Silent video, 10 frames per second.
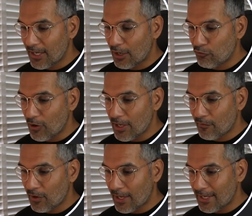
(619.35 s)
a ray
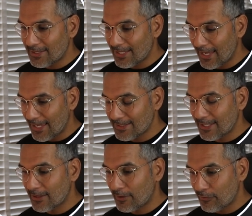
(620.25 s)
of light is
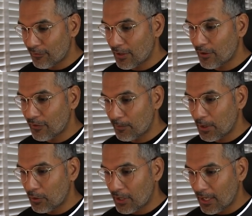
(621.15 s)
hitting the front of the
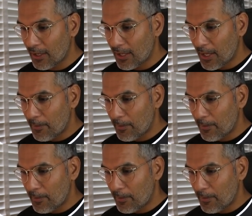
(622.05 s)
building,